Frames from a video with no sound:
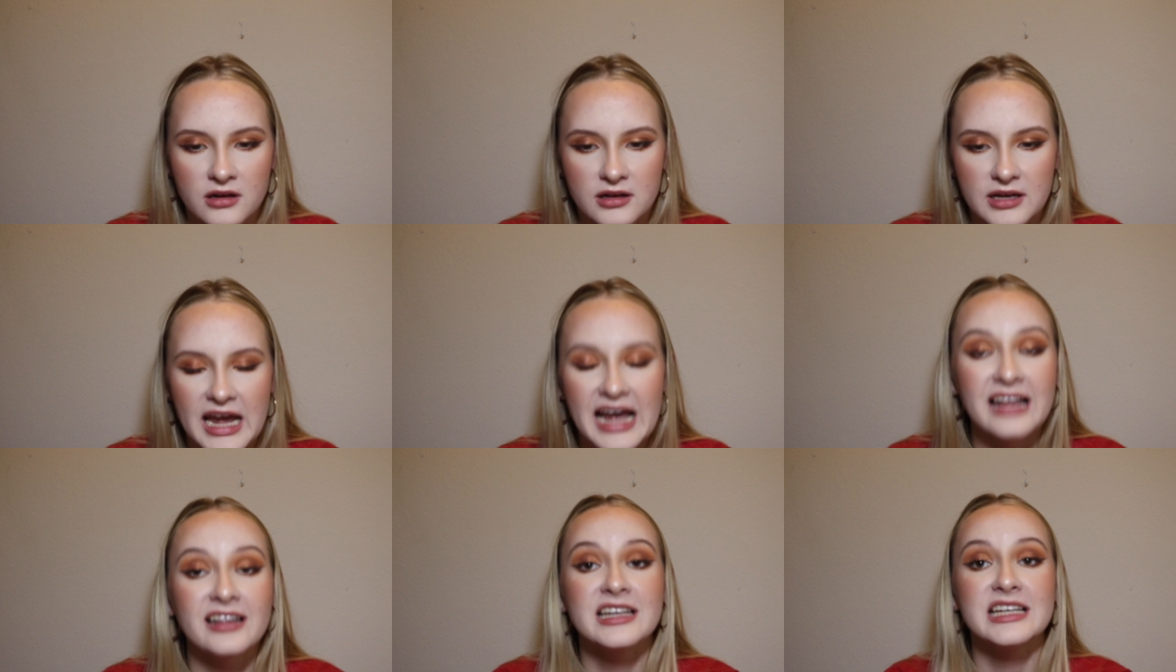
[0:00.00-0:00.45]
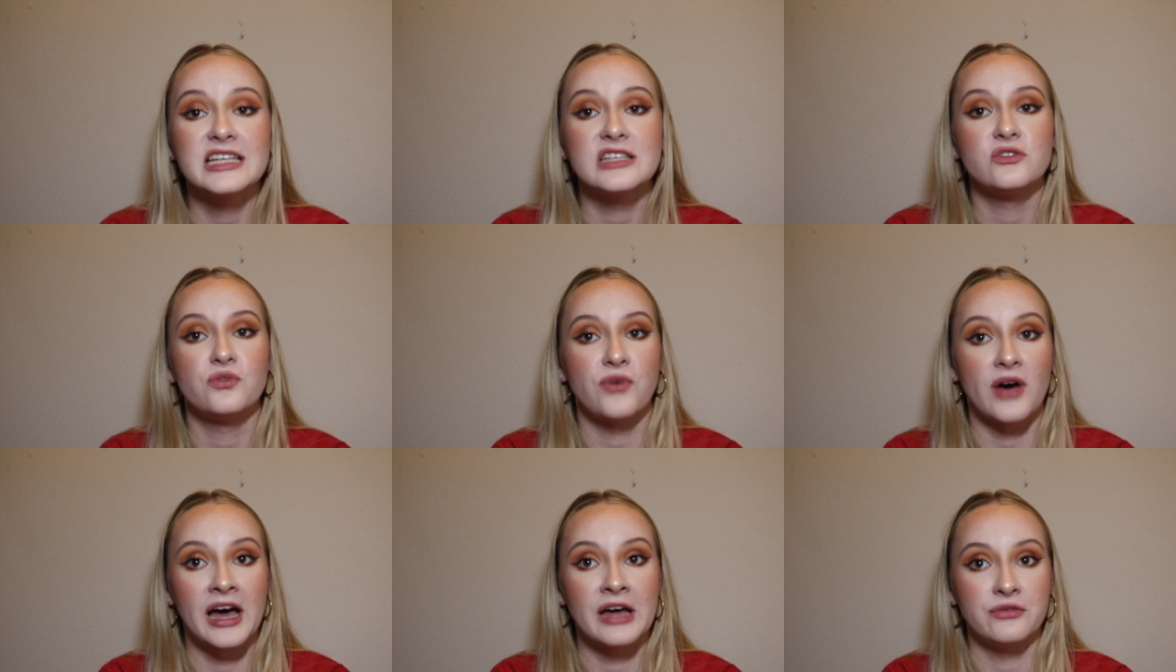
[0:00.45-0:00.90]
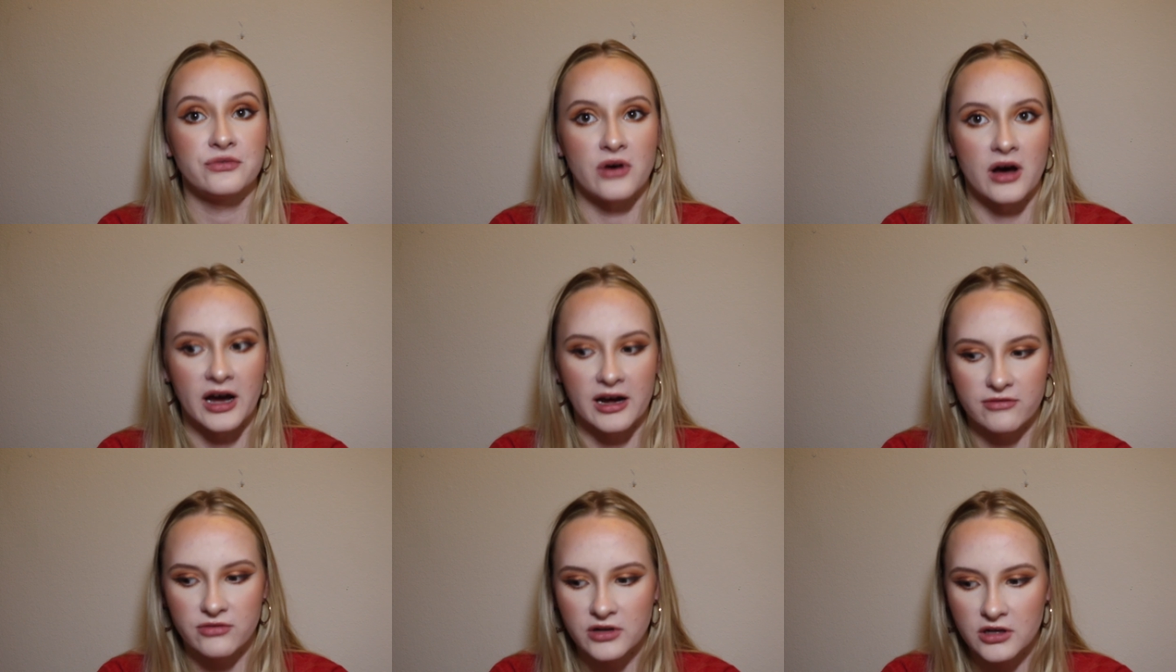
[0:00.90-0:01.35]
Kelly is
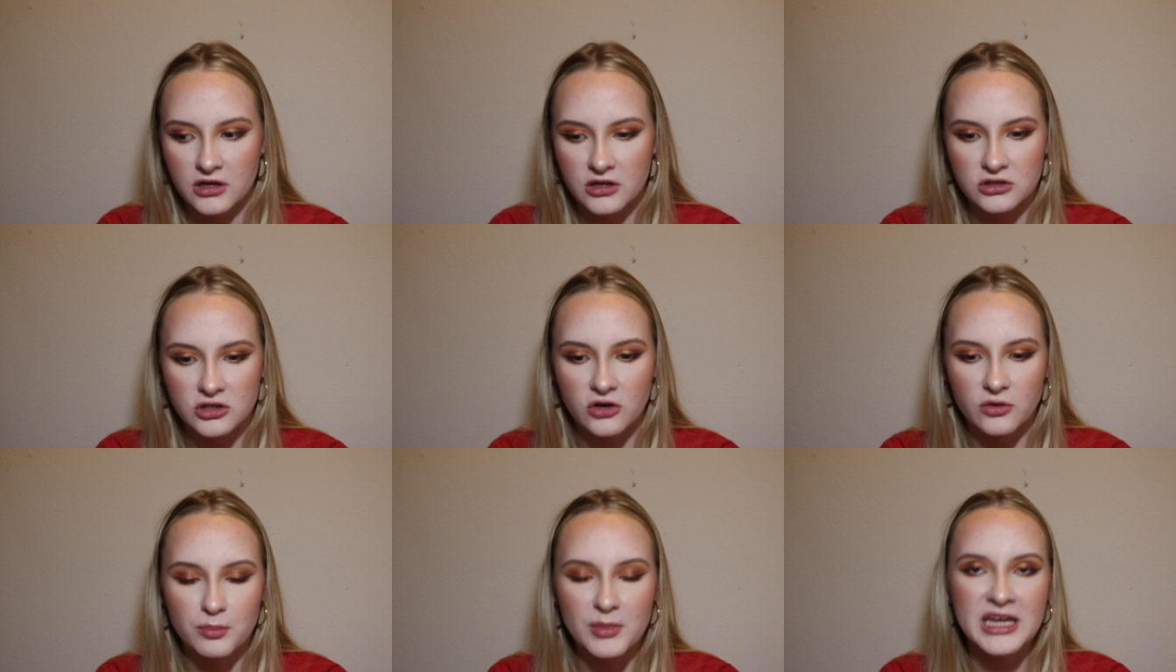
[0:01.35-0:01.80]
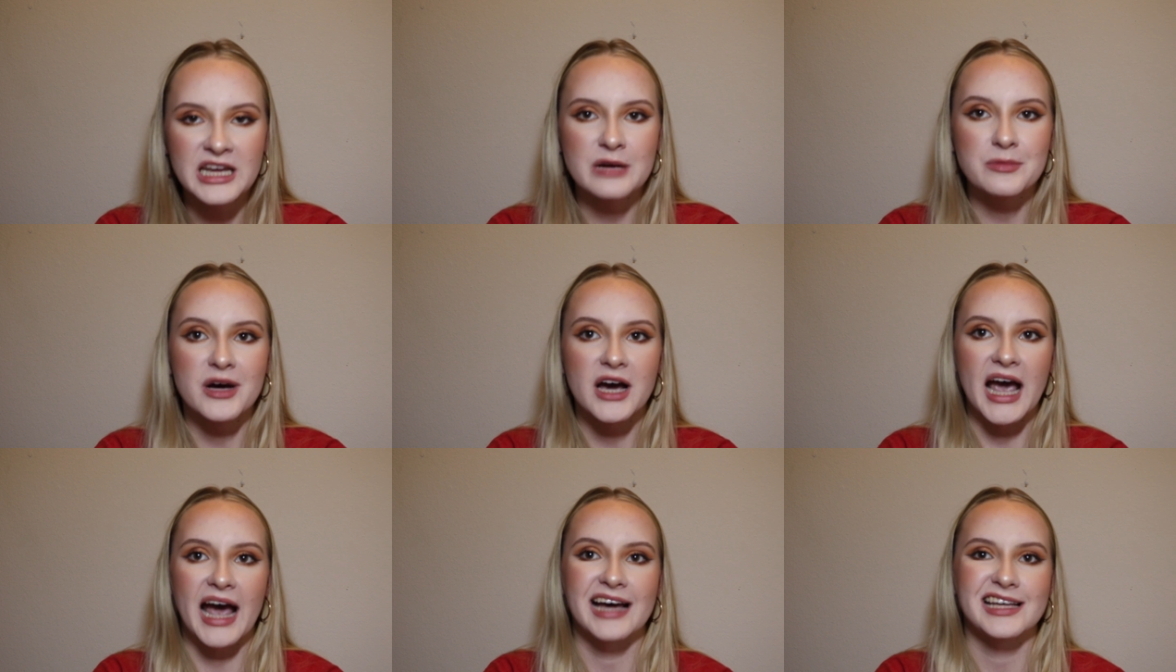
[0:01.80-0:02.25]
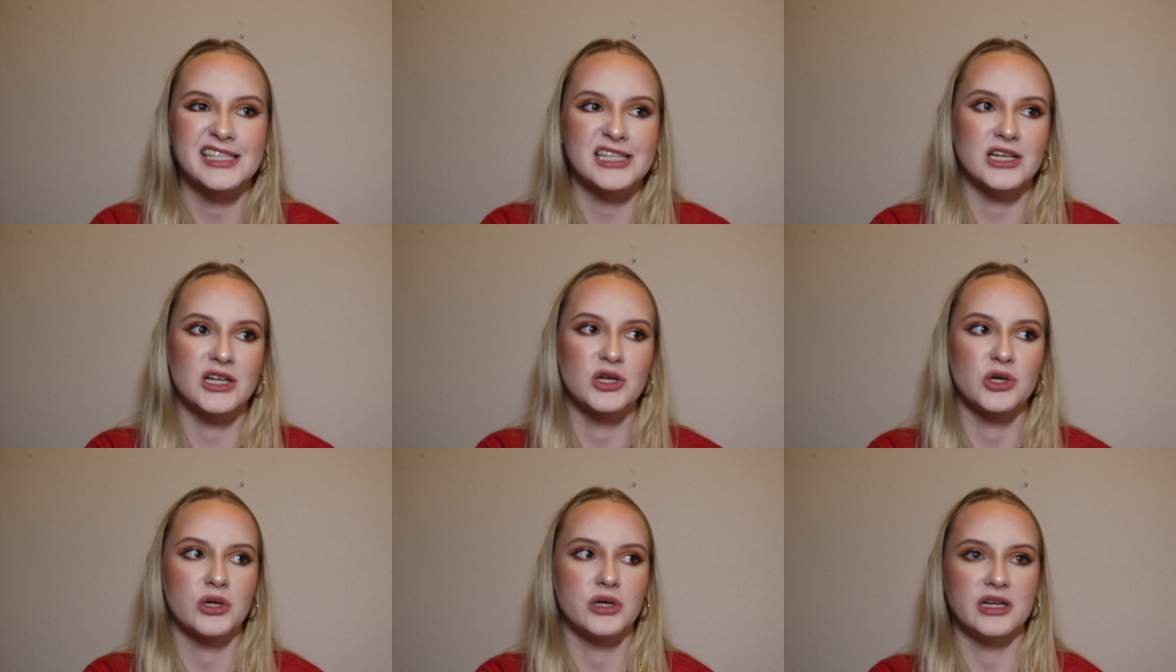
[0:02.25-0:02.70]
5'5", so Miedema has a
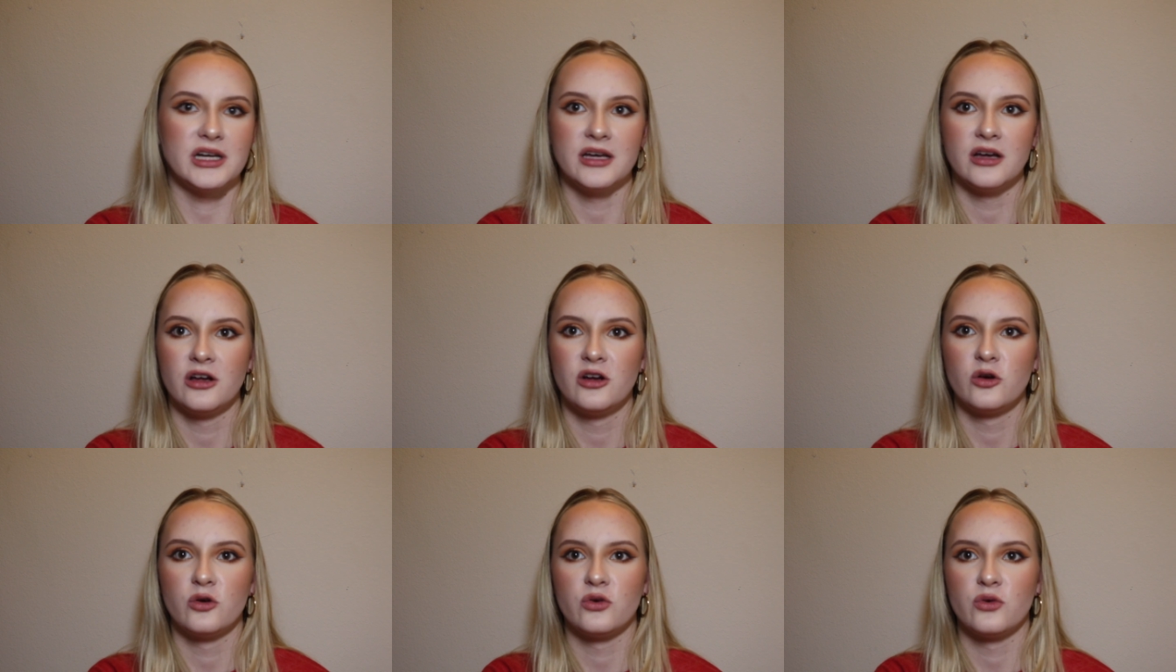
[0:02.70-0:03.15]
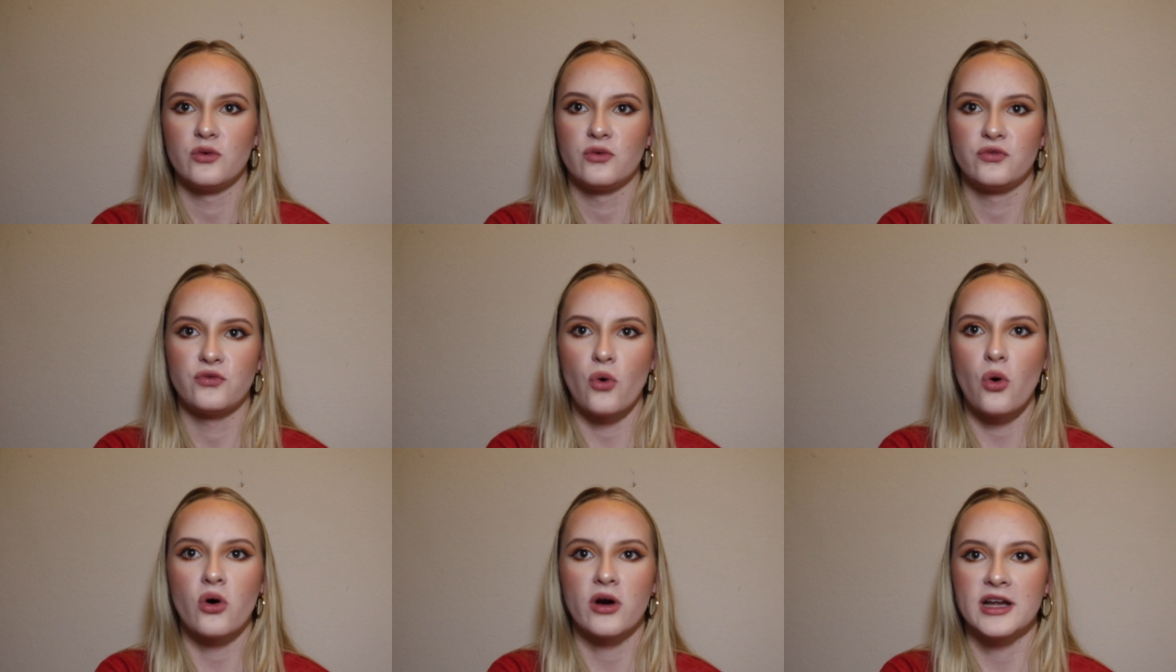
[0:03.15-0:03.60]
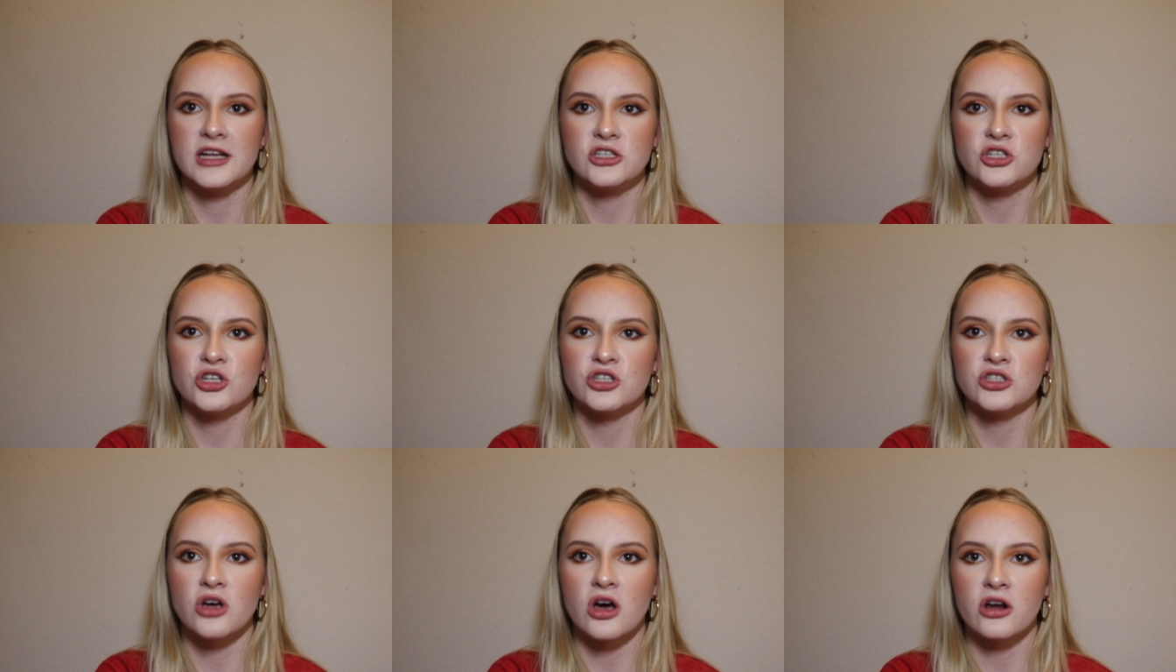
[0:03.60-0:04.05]
good 4
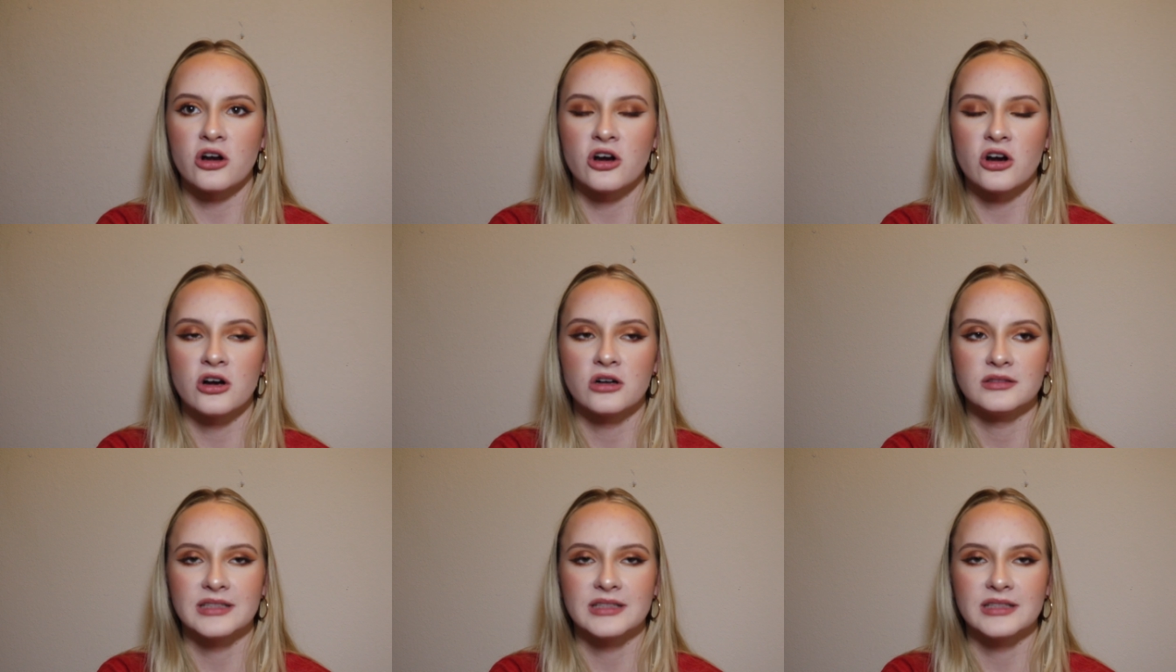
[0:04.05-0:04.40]
inches on her.